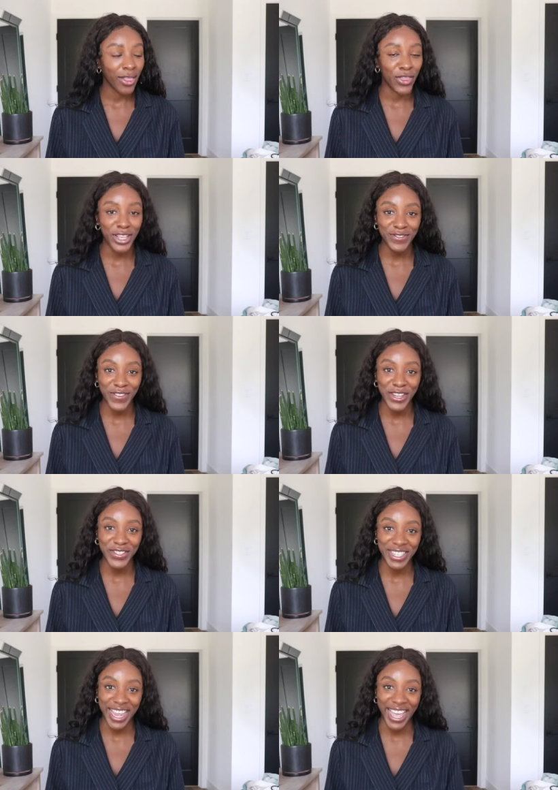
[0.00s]
This video
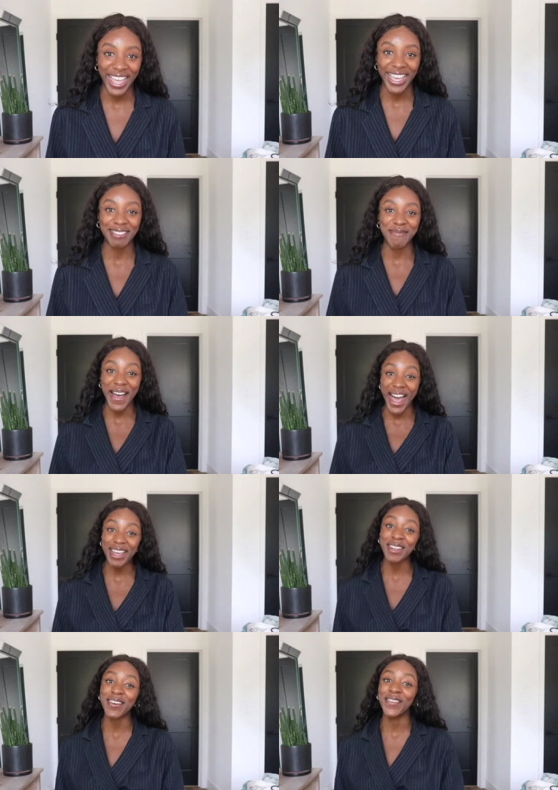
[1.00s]
today is about
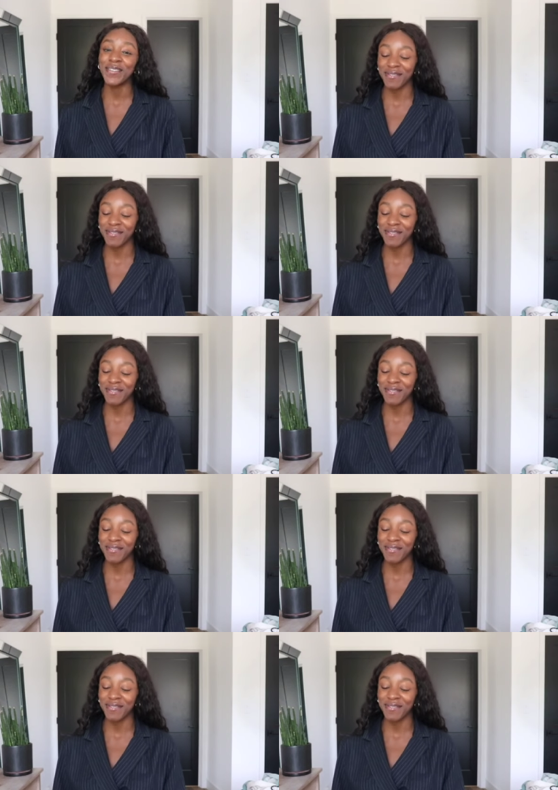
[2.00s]
how to